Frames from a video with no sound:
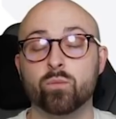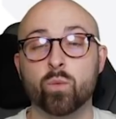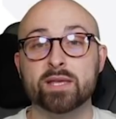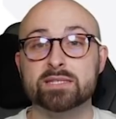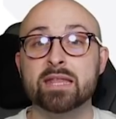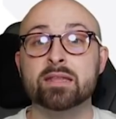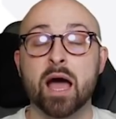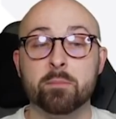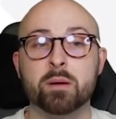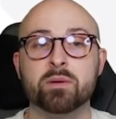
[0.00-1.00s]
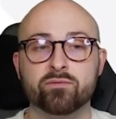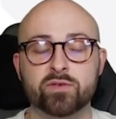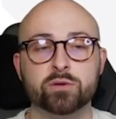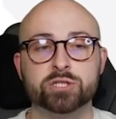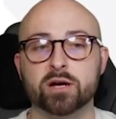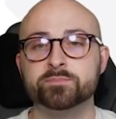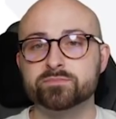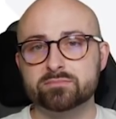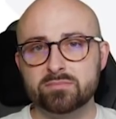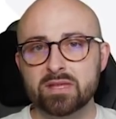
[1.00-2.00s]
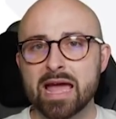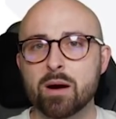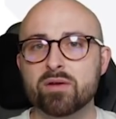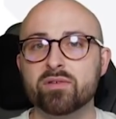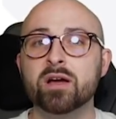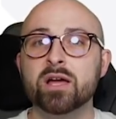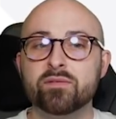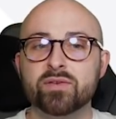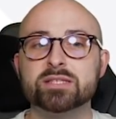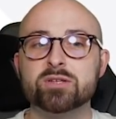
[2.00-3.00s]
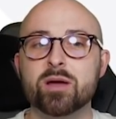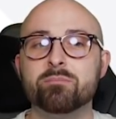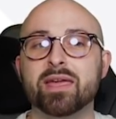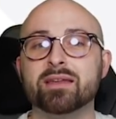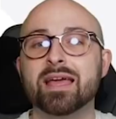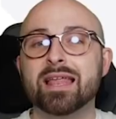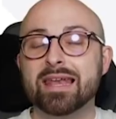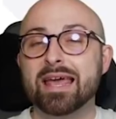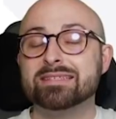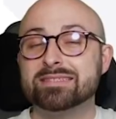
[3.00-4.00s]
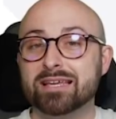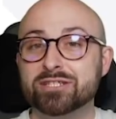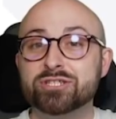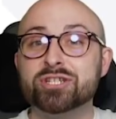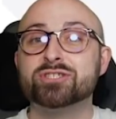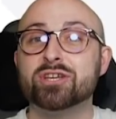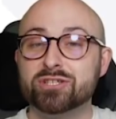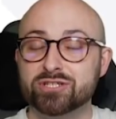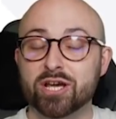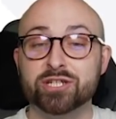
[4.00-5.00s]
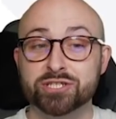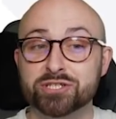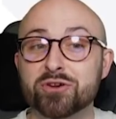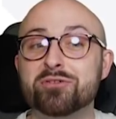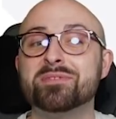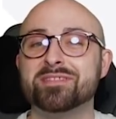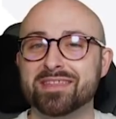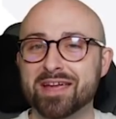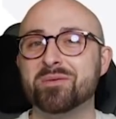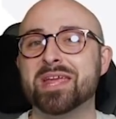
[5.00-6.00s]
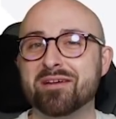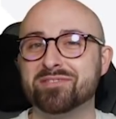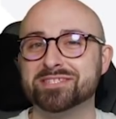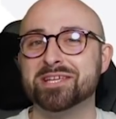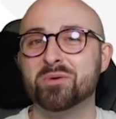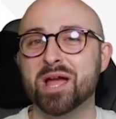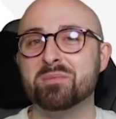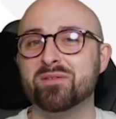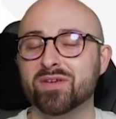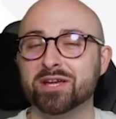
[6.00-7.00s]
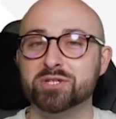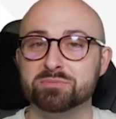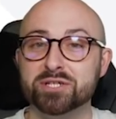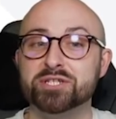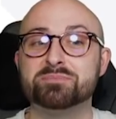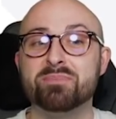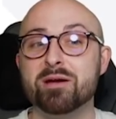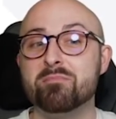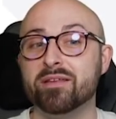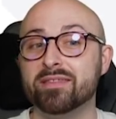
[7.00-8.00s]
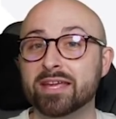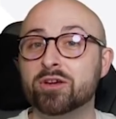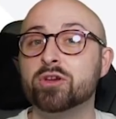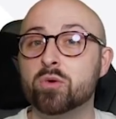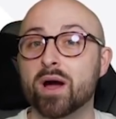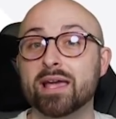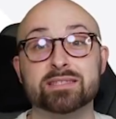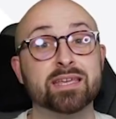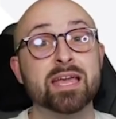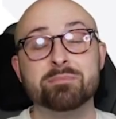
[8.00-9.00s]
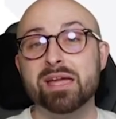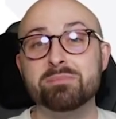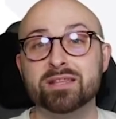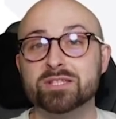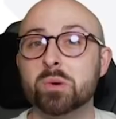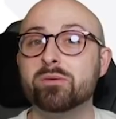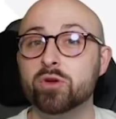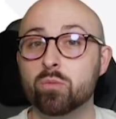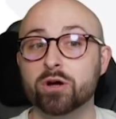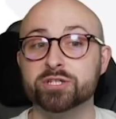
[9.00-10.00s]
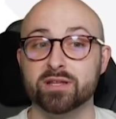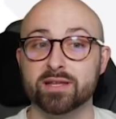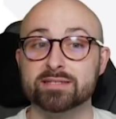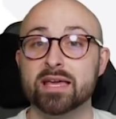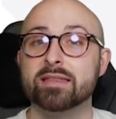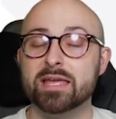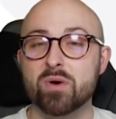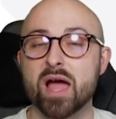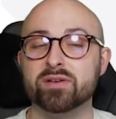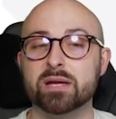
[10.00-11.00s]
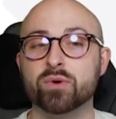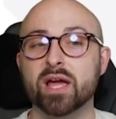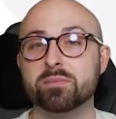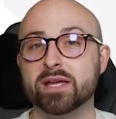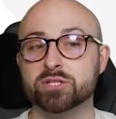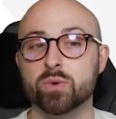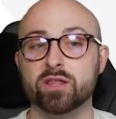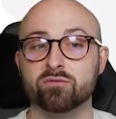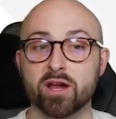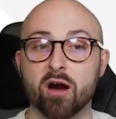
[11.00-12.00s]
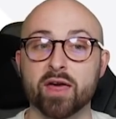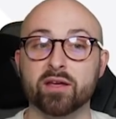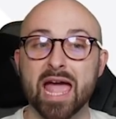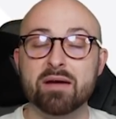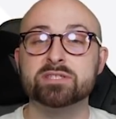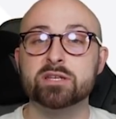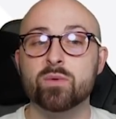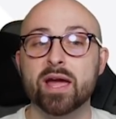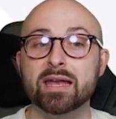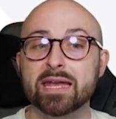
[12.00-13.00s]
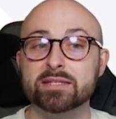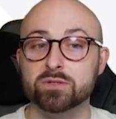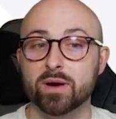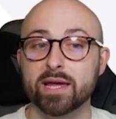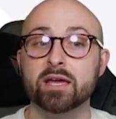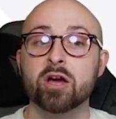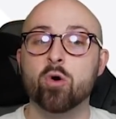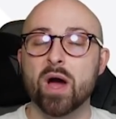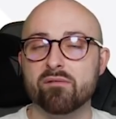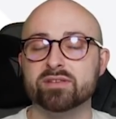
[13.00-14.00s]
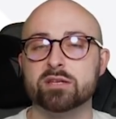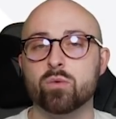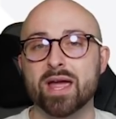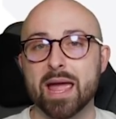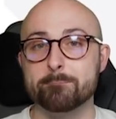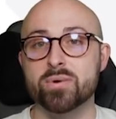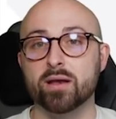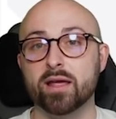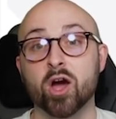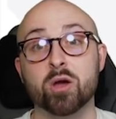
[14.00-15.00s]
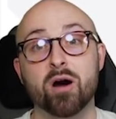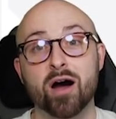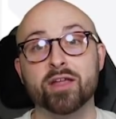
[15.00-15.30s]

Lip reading: weeks in the upcoming future. However, for the time being, let's just assume that they only have the single game week fixtures, but just bear in mind that they could quite easily, maybe at the time of you watching this, they might have a double game week in 23, either Everton away and Leeds away, or Everton away and Burnley at home.